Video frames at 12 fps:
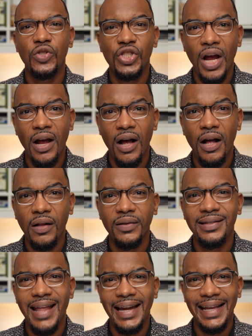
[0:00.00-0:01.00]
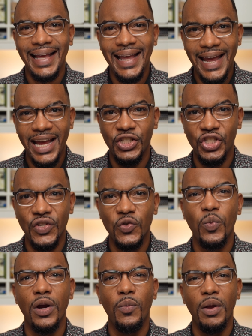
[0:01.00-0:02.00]
child
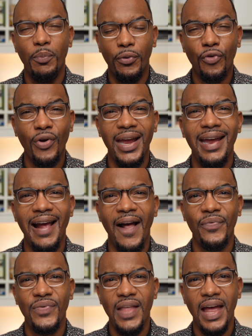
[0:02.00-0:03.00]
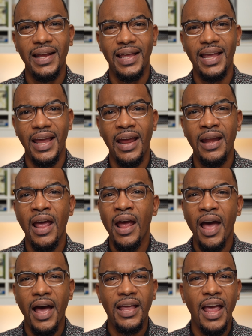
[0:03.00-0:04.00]
dedications where we pray and dedicate
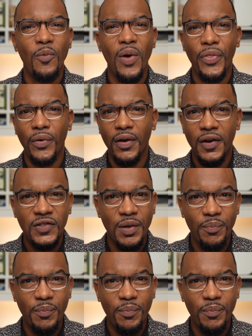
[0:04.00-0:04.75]
again, whether it is